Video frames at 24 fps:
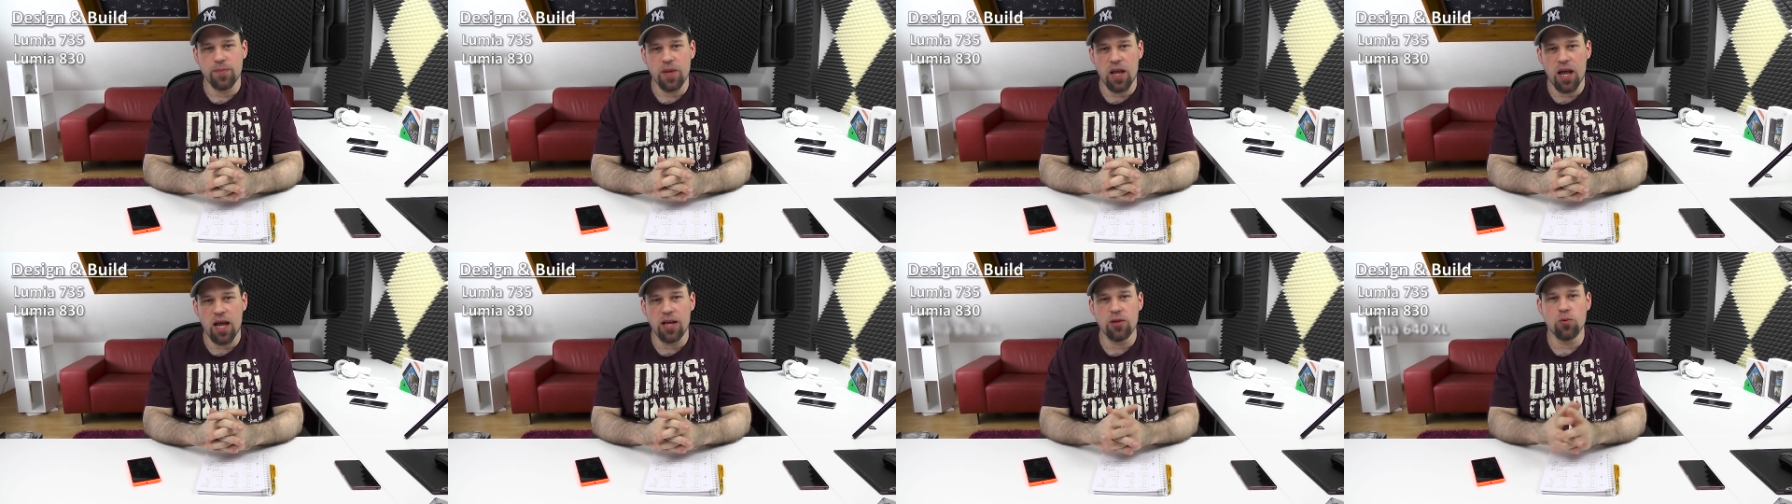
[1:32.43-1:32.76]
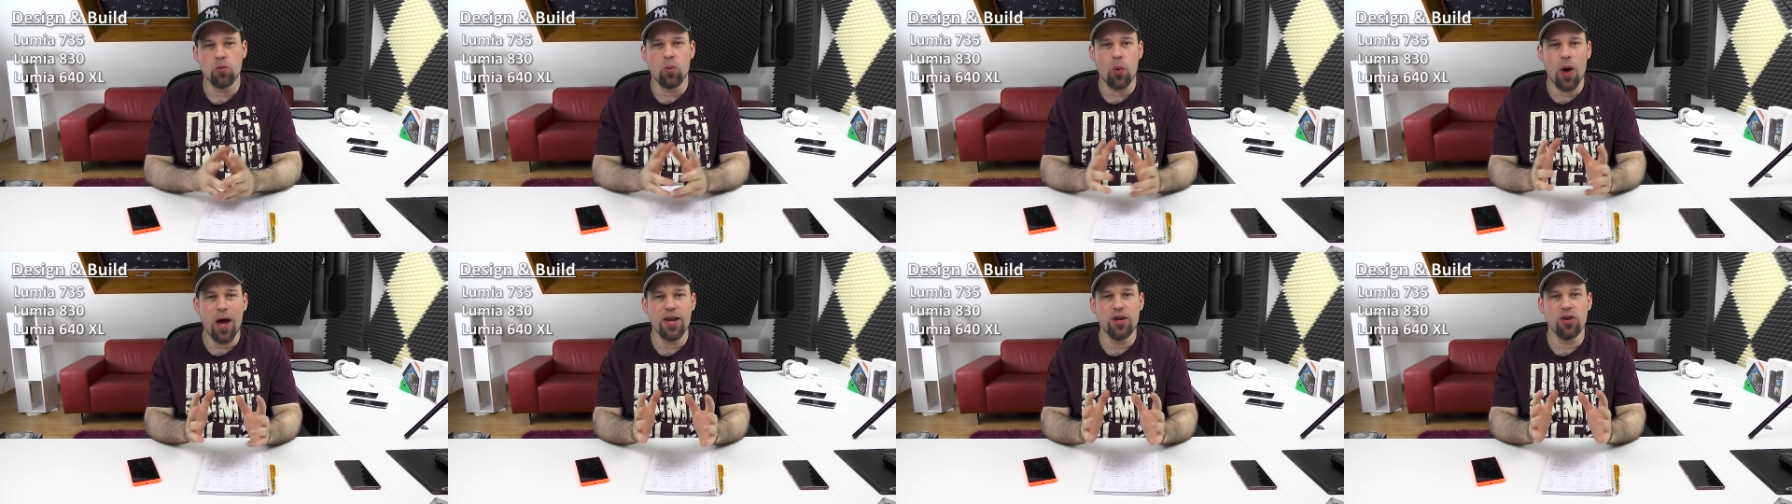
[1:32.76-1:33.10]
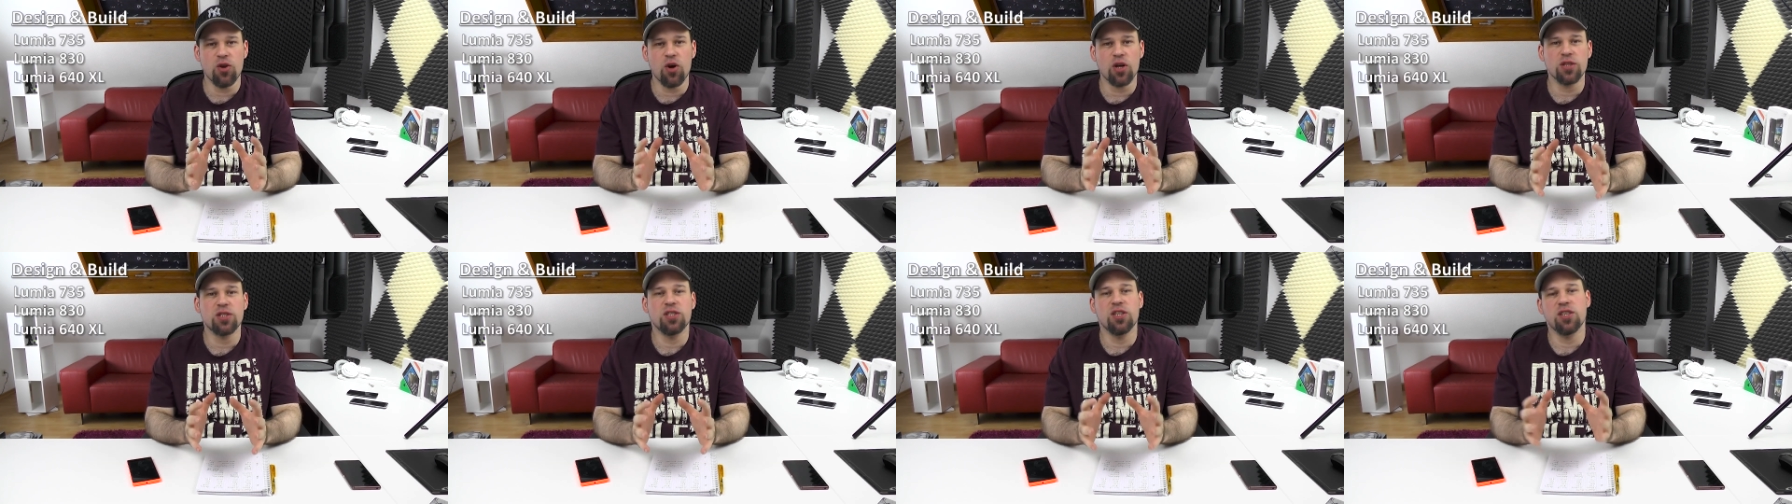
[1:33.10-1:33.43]
And why
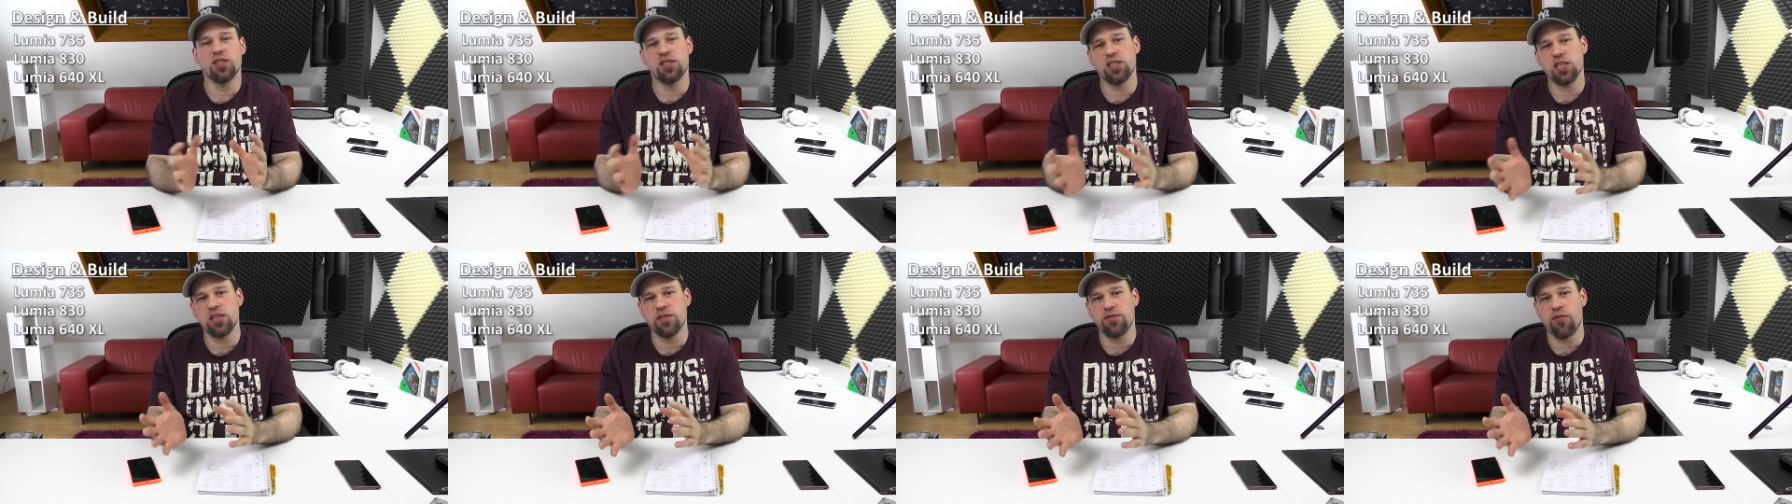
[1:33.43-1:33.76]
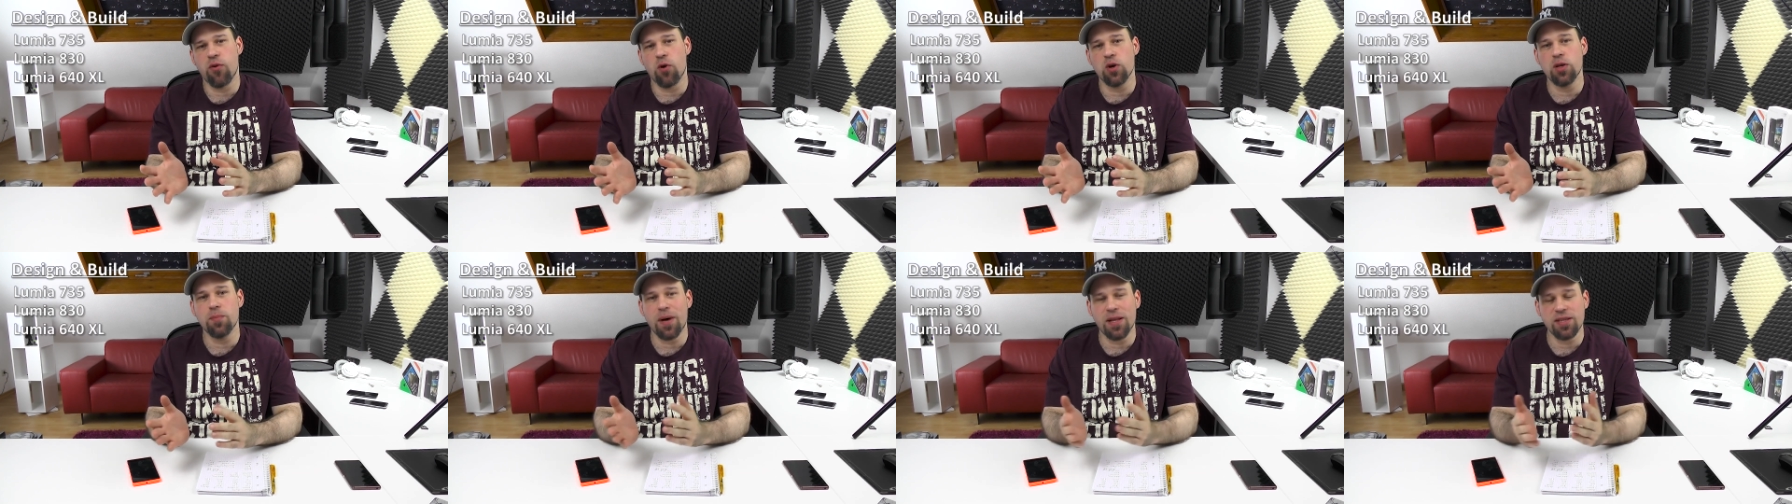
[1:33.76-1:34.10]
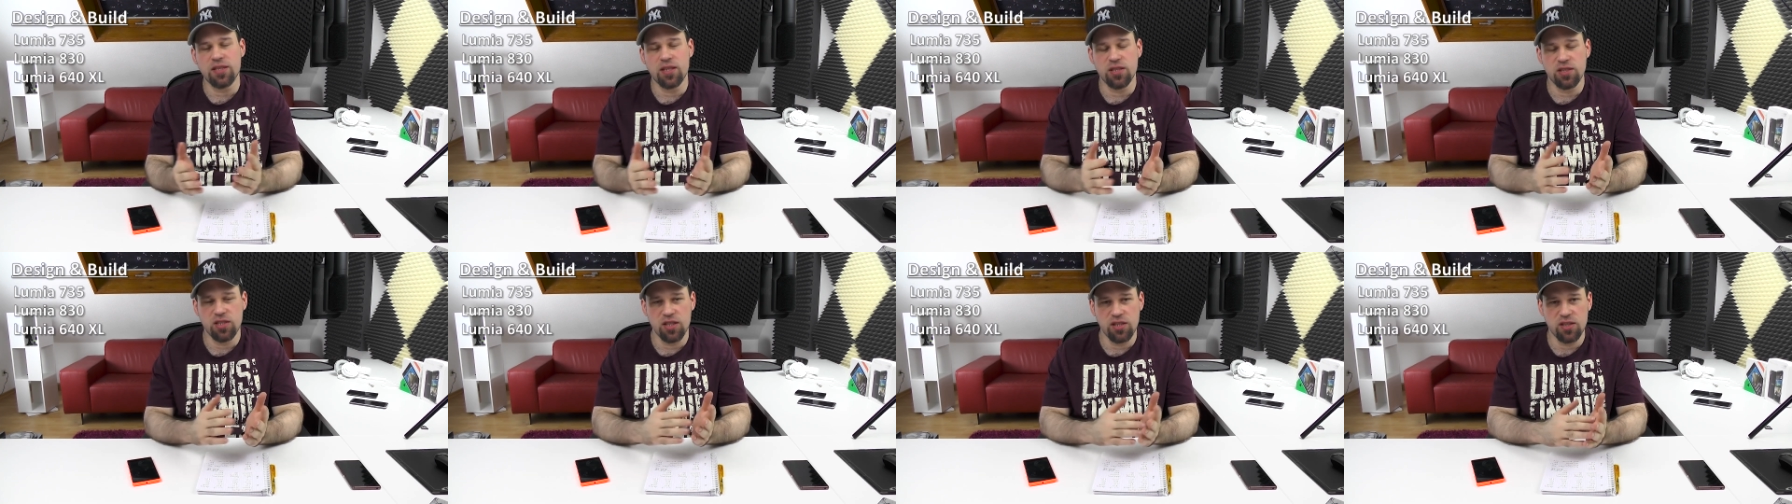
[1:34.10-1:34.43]
not the 640
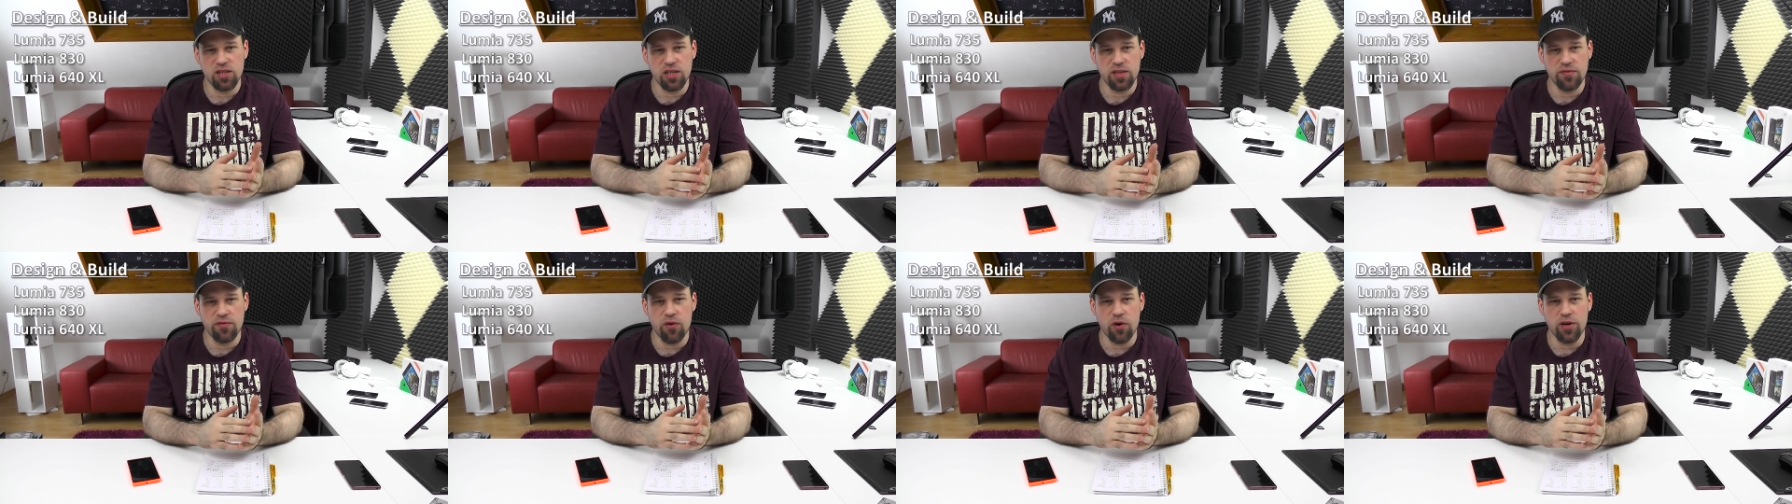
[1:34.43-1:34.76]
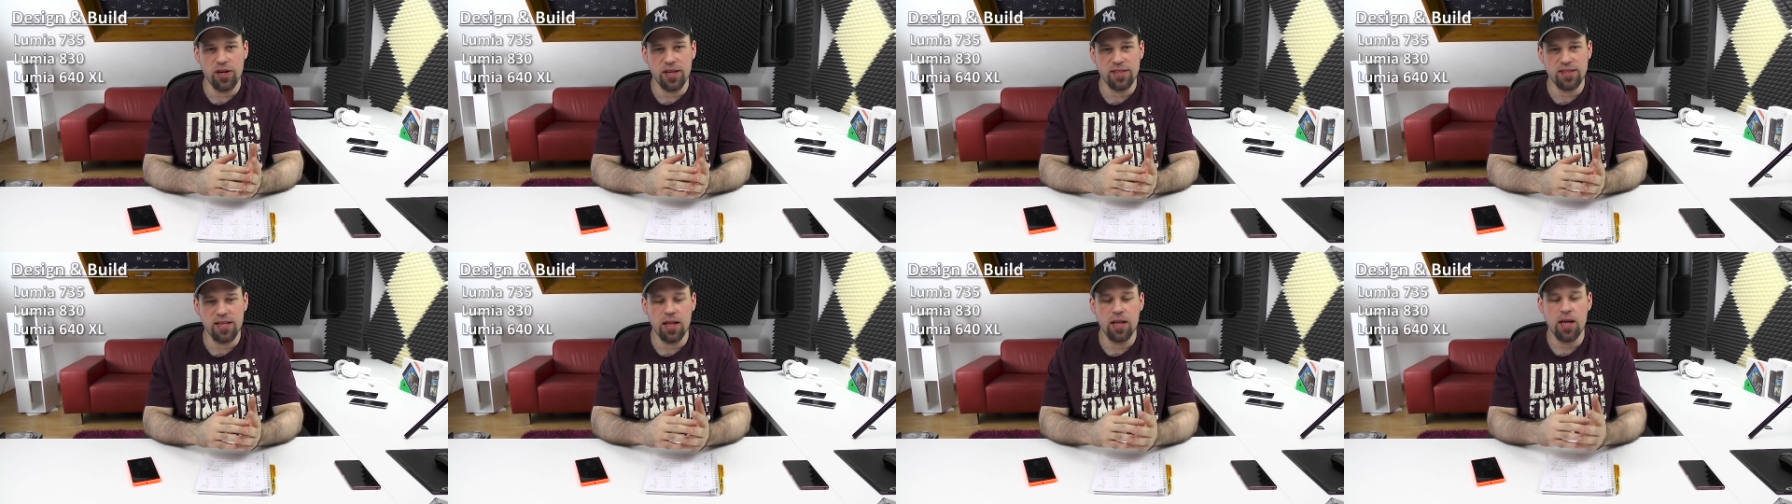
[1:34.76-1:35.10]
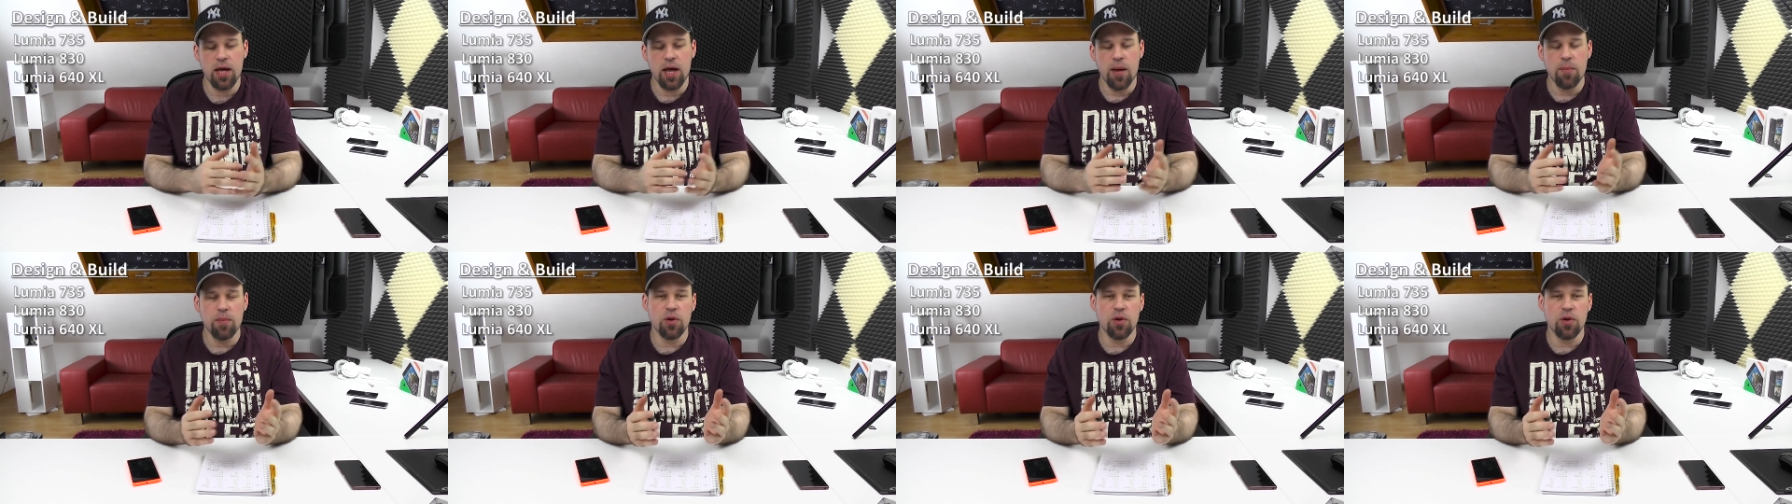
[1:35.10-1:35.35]
but the 640 XL?